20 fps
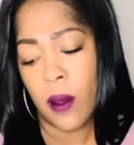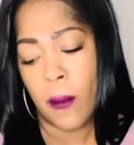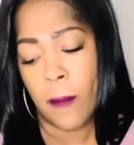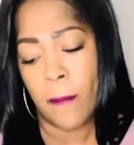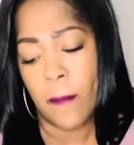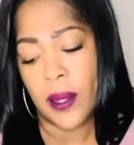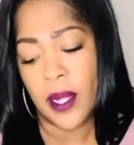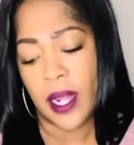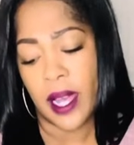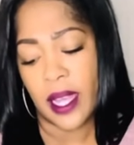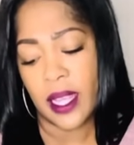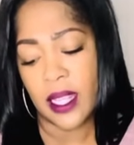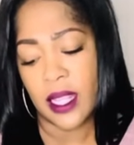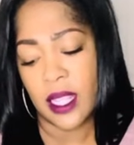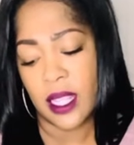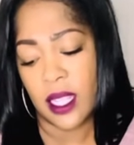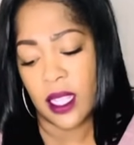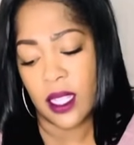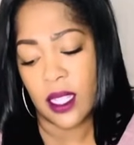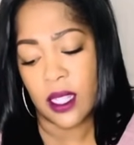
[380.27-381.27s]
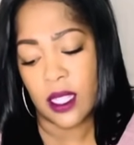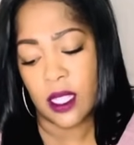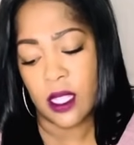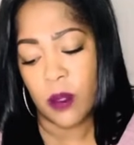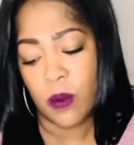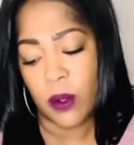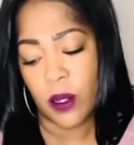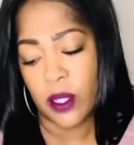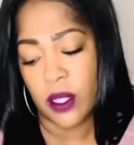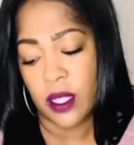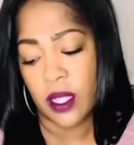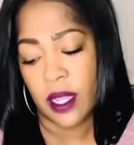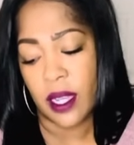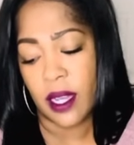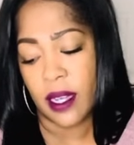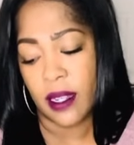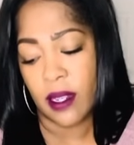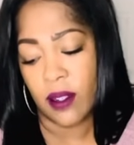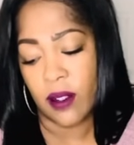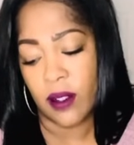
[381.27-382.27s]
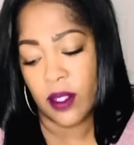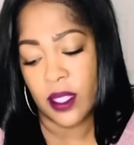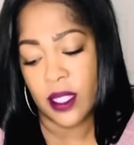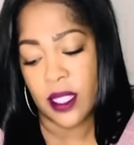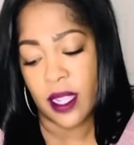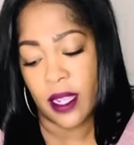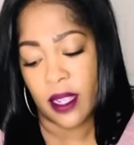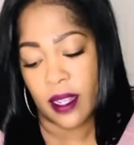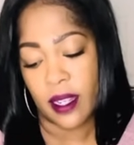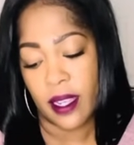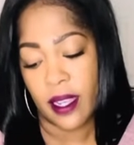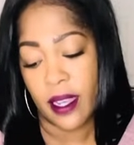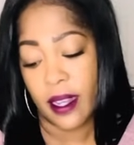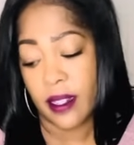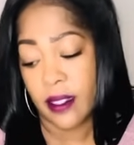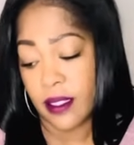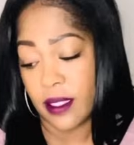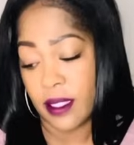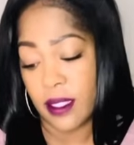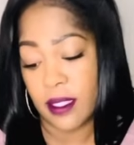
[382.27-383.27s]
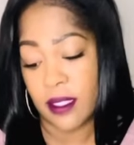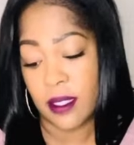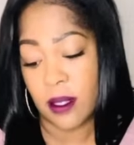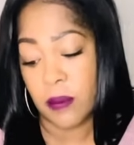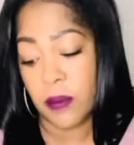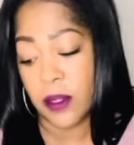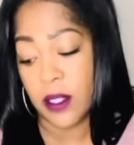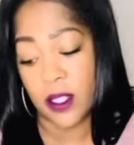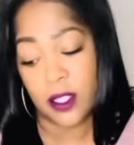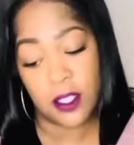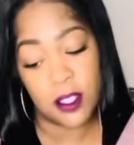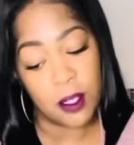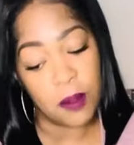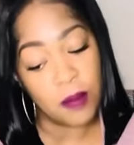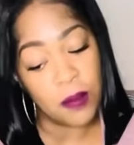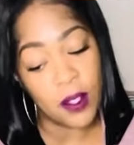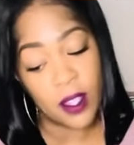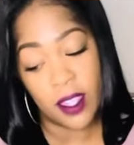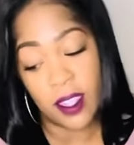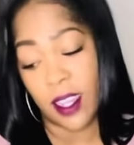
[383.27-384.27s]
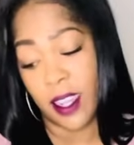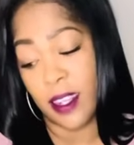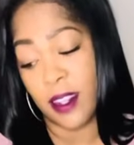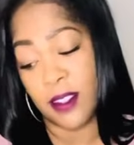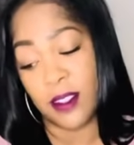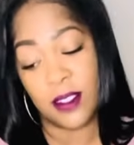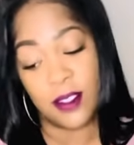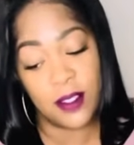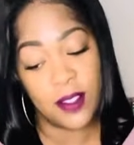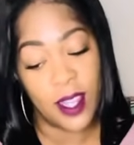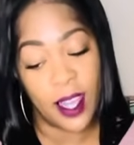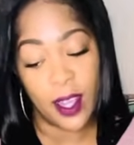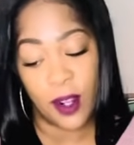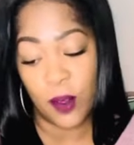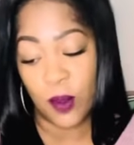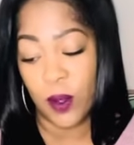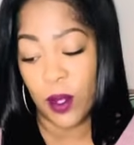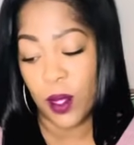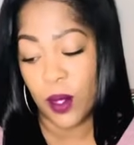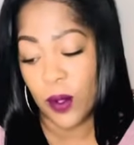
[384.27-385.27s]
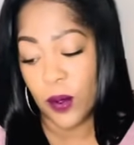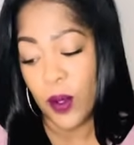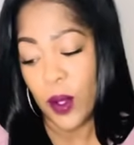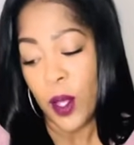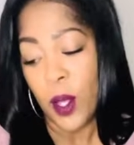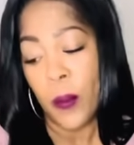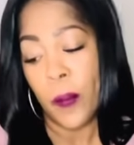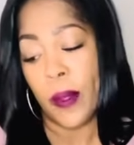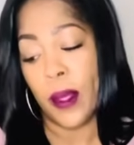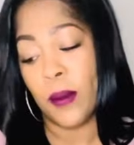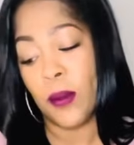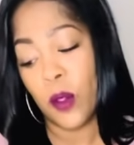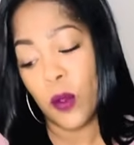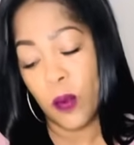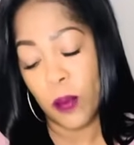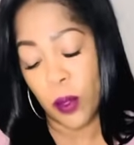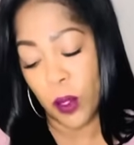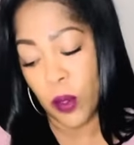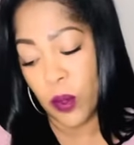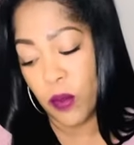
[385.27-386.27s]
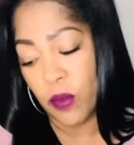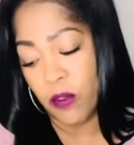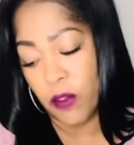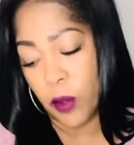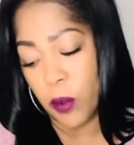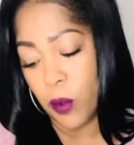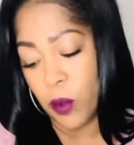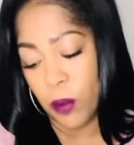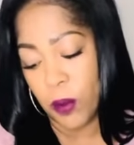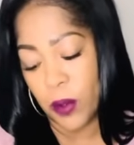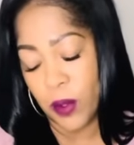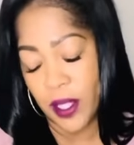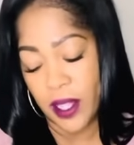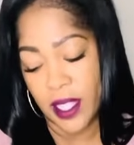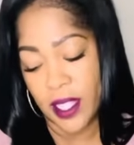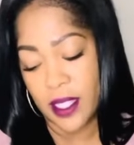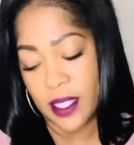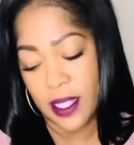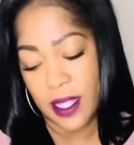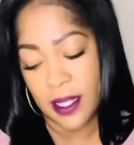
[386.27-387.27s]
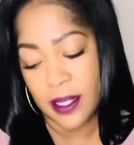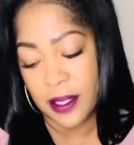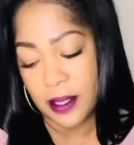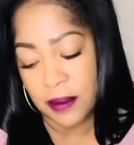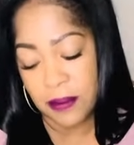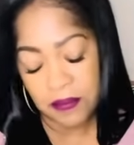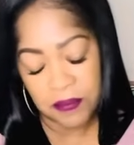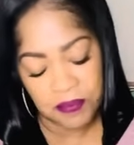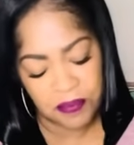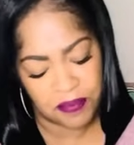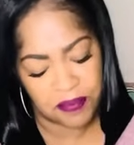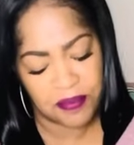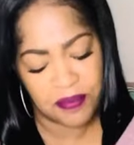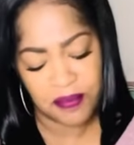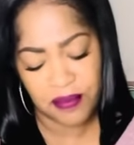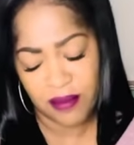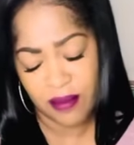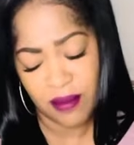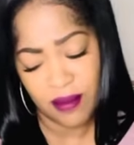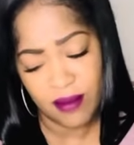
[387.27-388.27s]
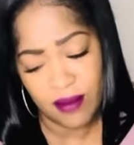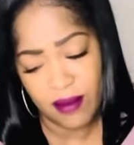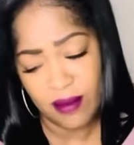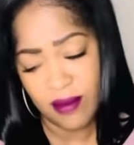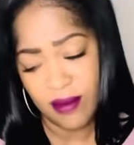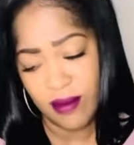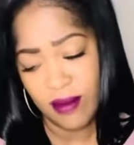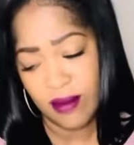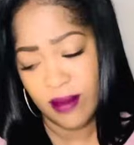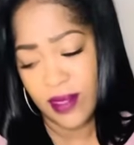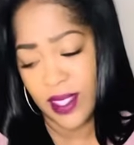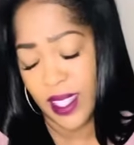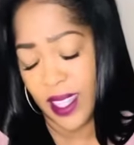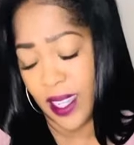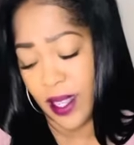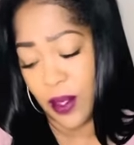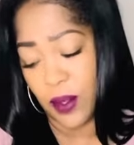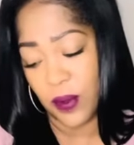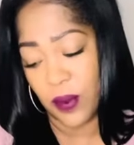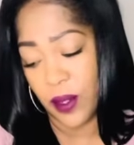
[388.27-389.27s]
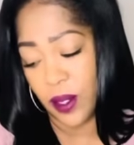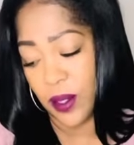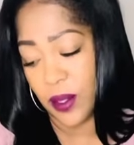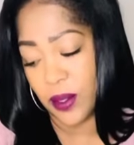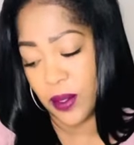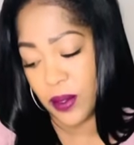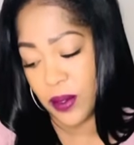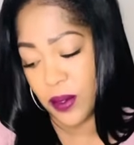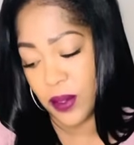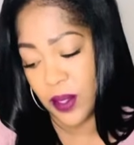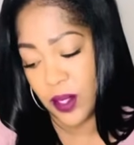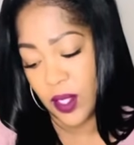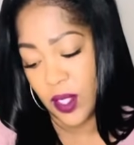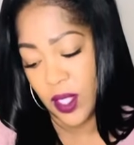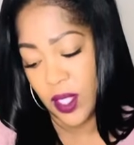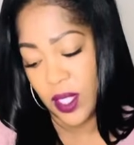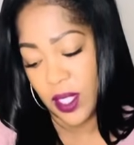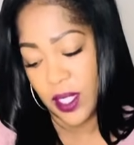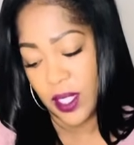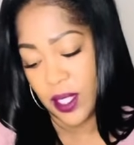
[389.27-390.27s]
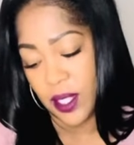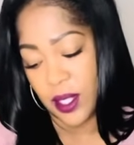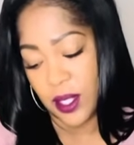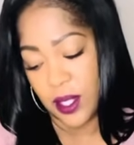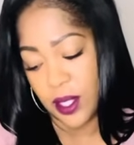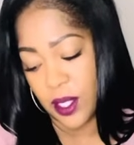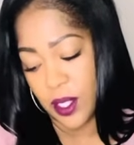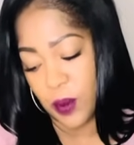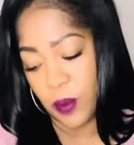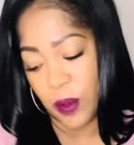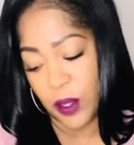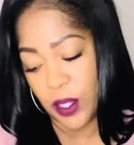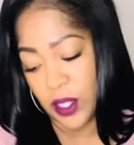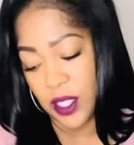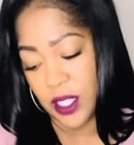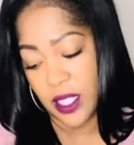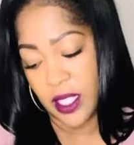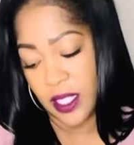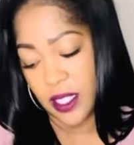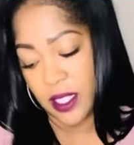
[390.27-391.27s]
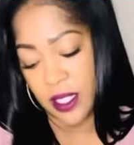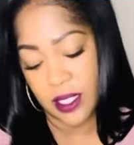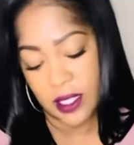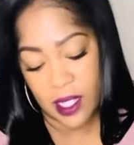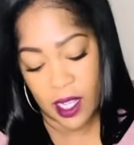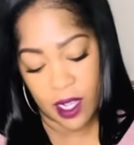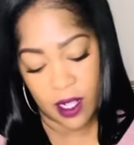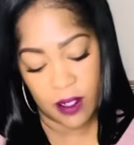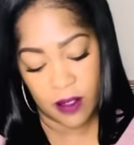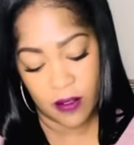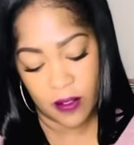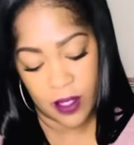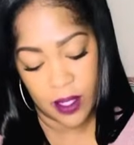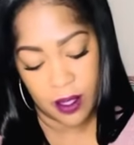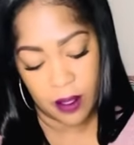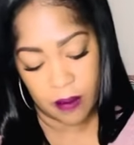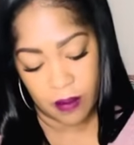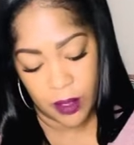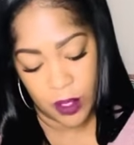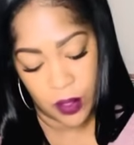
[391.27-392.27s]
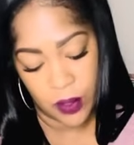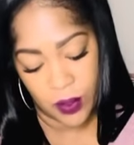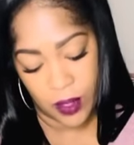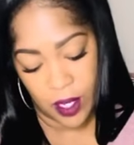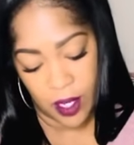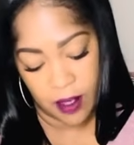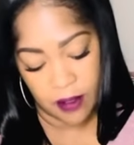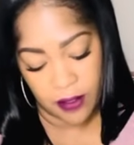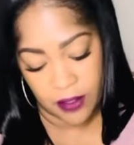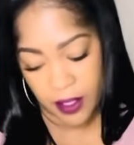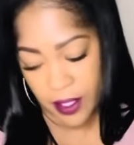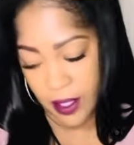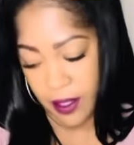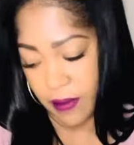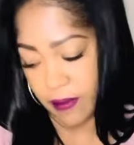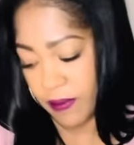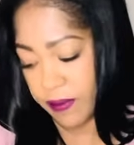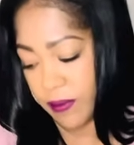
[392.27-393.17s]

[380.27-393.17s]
but I think this person got in on a technicality. Some, something kind of, I don't know. Maybe you both were vulnerable at that time. I don't know. This person has a lot of uh, mental conflict.